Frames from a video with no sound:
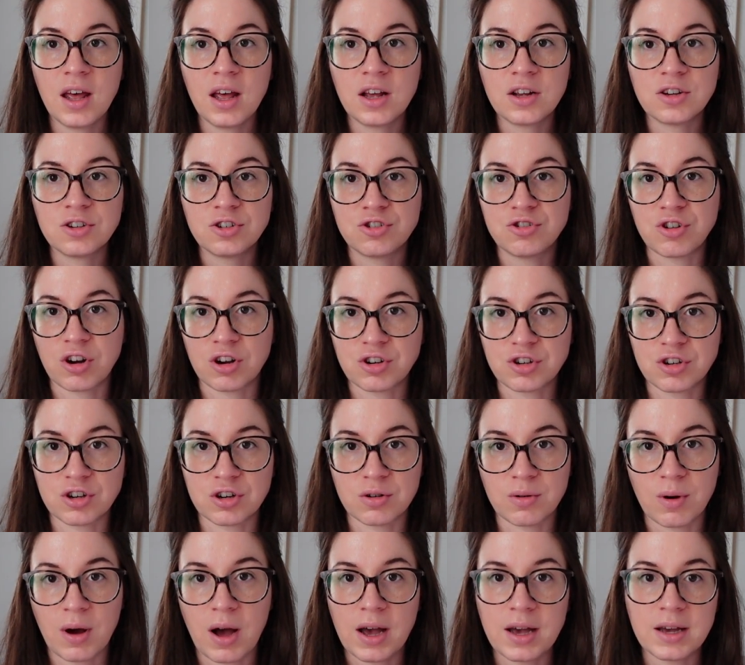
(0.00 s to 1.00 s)

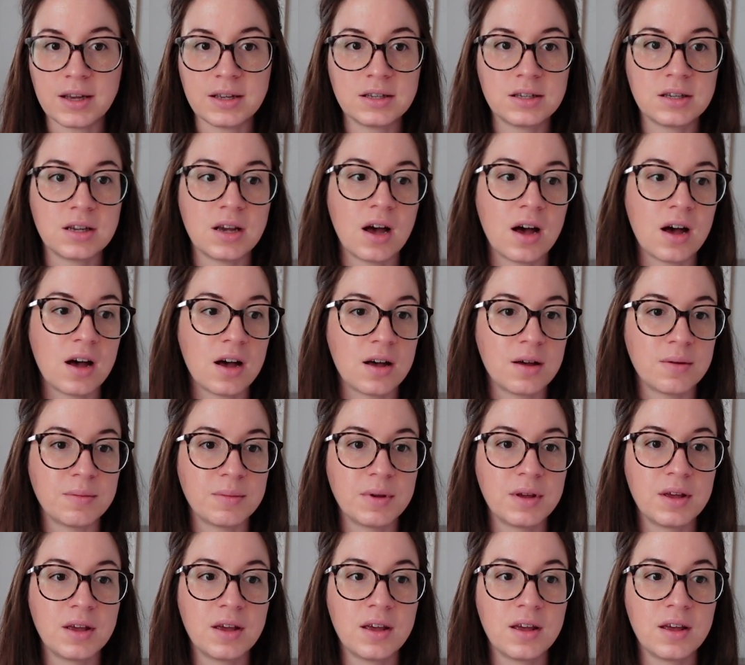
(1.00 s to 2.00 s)
structure wise. I
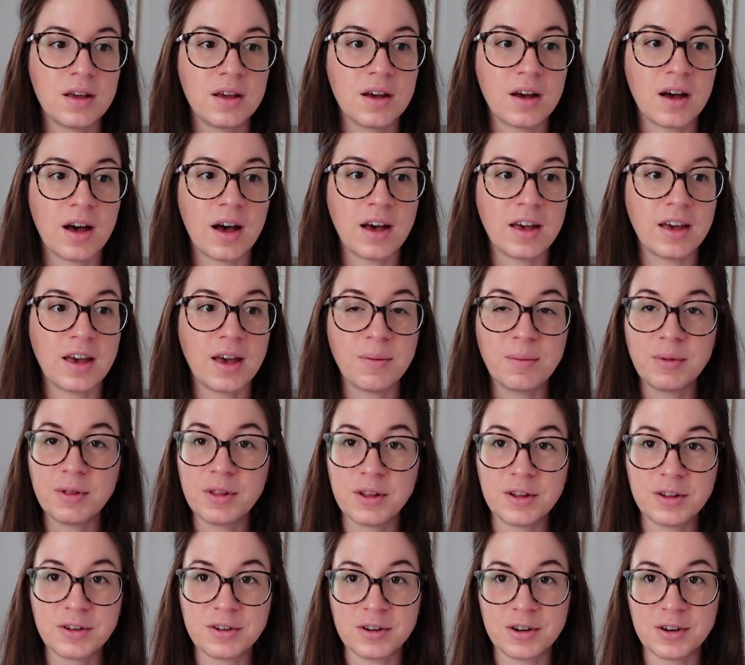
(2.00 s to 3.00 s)
am a
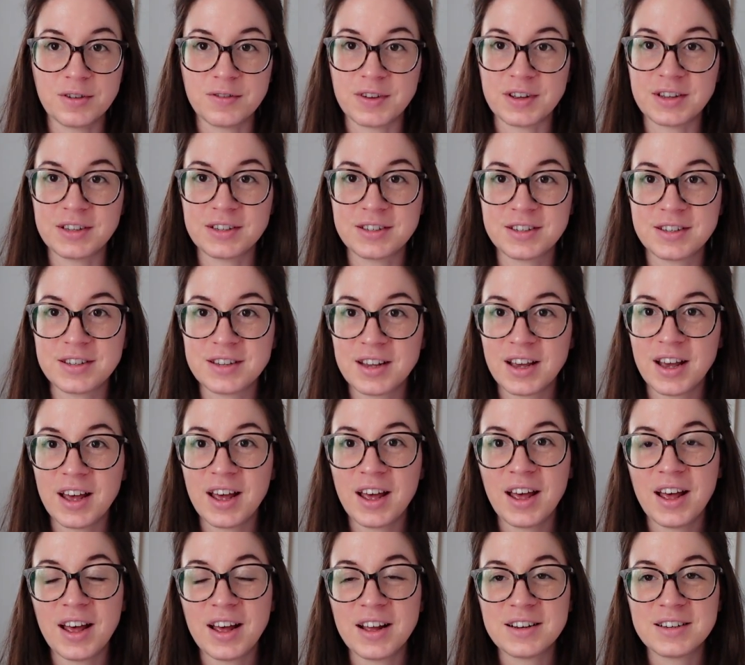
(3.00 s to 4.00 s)
little nervous
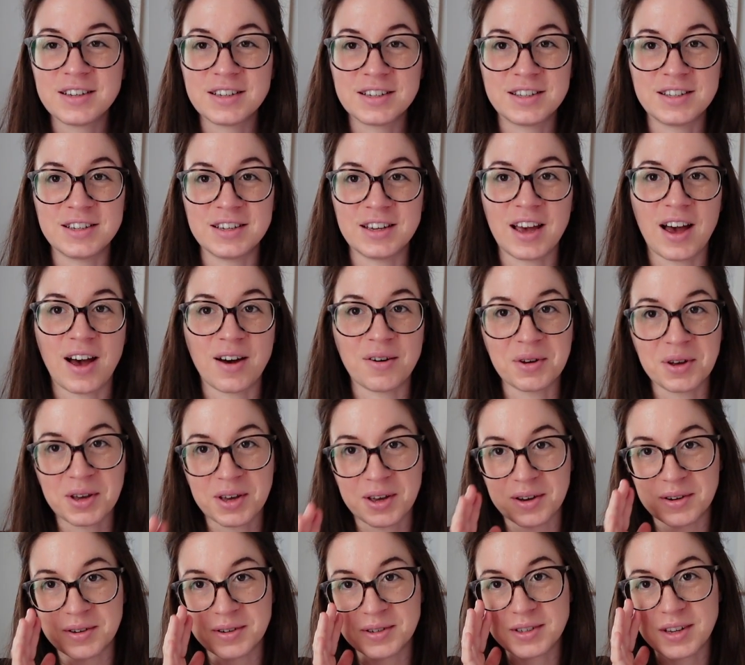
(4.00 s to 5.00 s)
to see how it
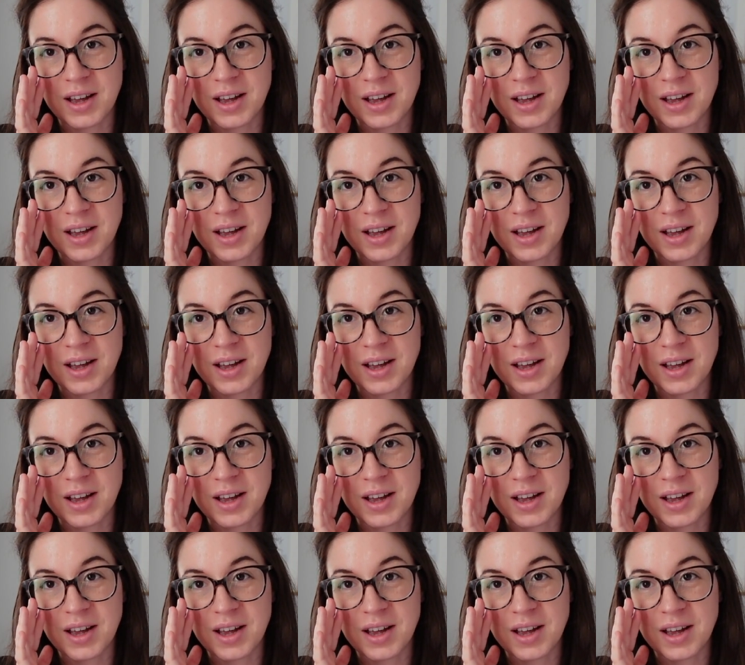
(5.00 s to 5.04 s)
goes.